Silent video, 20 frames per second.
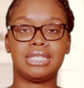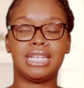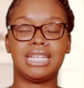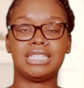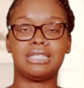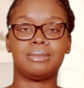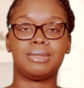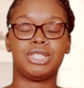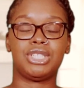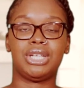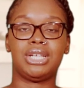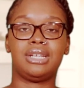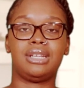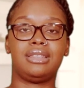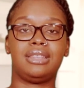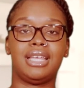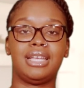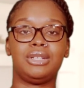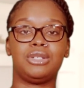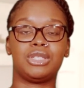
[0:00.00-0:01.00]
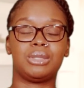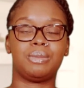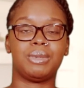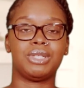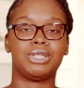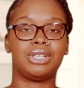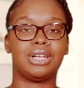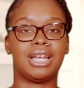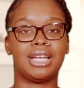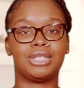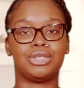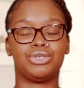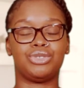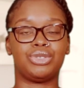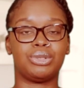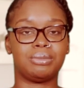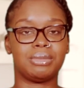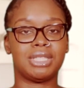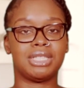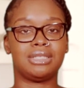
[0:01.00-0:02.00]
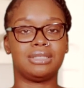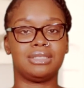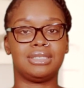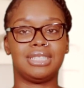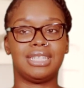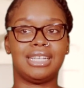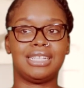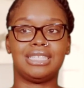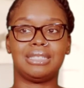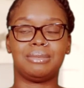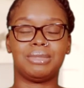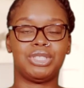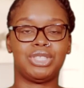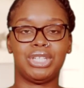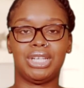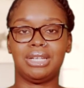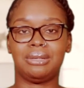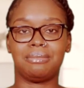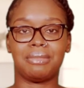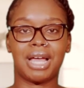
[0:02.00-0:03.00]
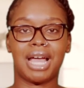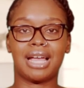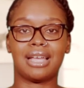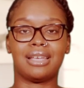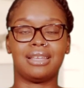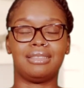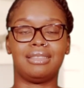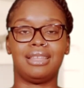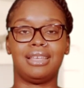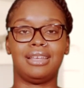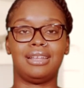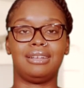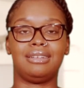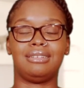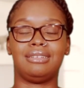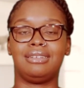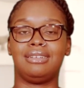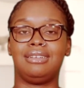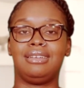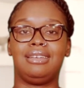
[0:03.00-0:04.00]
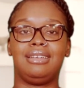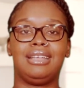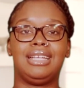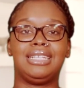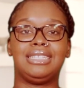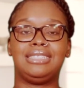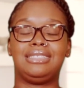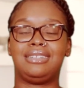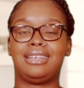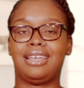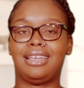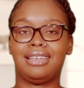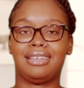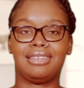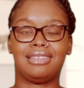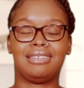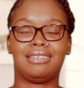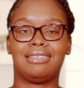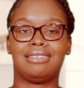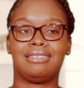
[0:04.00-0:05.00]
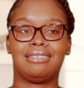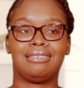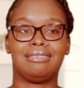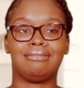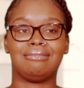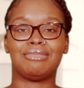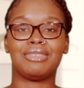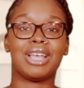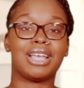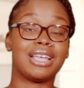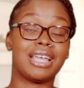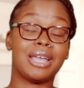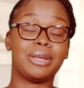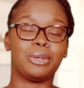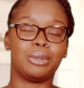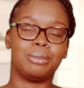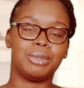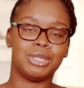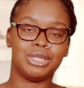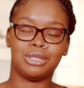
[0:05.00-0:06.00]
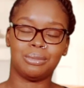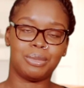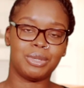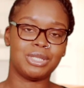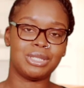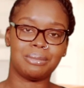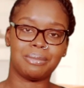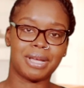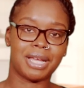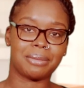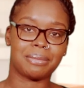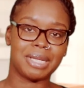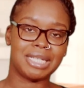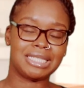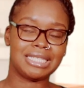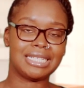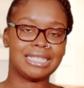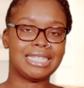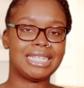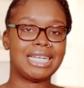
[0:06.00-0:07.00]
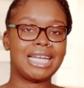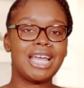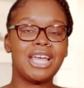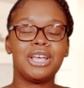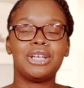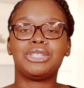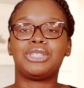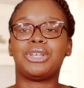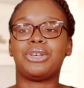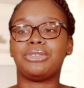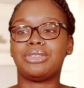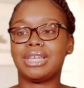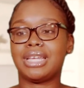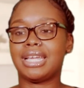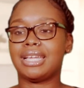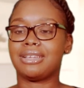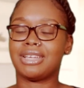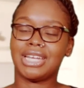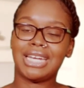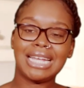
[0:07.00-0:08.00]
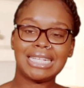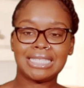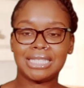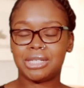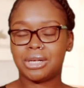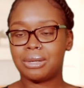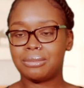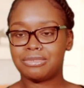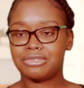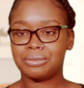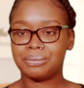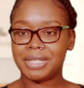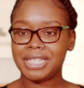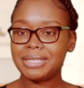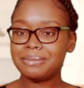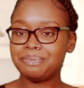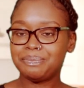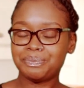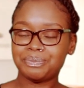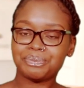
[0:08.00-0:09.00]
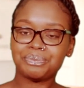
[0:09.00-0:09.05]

TENS machine, and then you're supposed to like drop the TENS machine back and then get your deposit back, basically. So they connected it up for me.